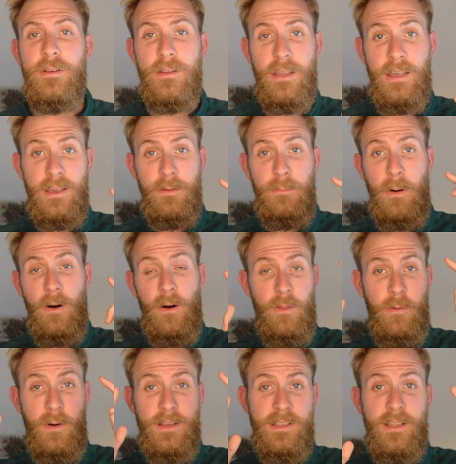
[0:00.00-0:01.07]
The
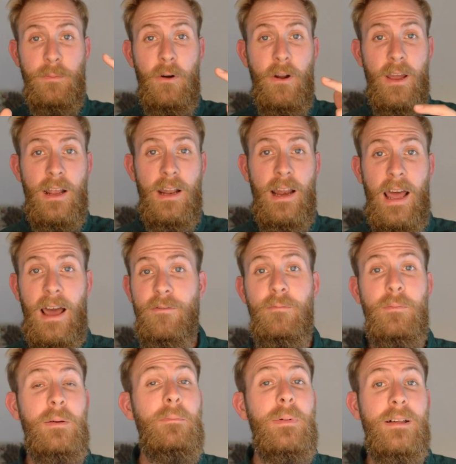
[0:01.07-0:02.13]
pathways in the brain haven't
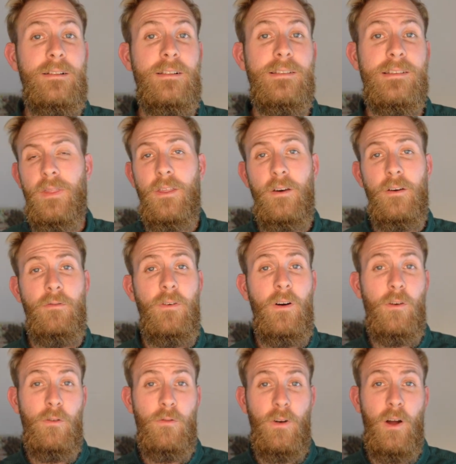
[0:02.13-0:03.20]
been built. The
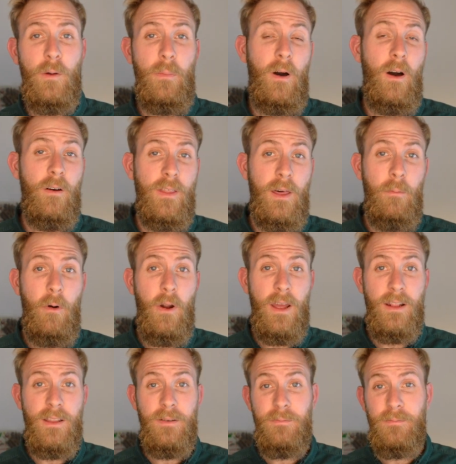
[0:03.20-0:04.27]
fight or flight part of their
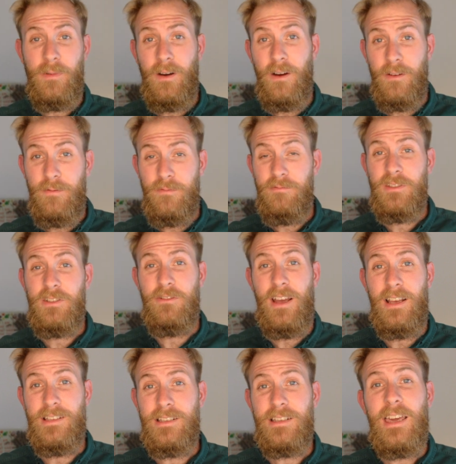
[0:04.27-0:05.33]
brain, the kind of
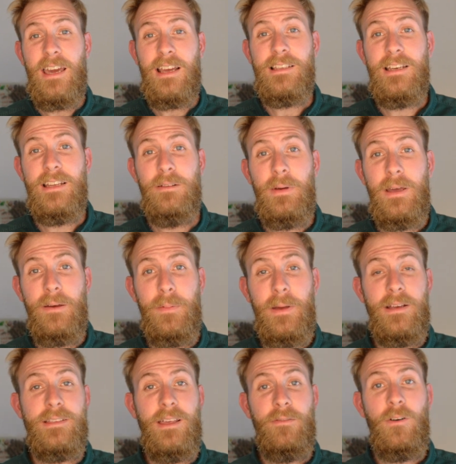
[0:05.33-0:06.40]
stress has kicked in a bit
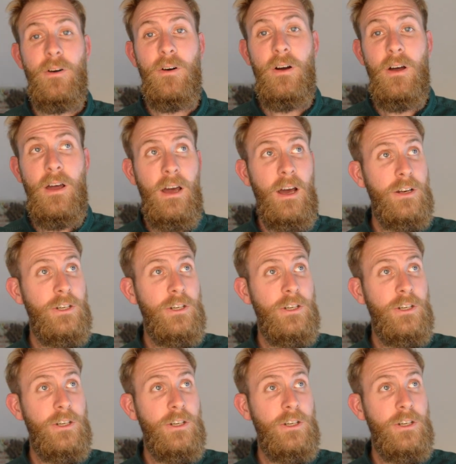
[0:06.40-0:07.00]
because they've got a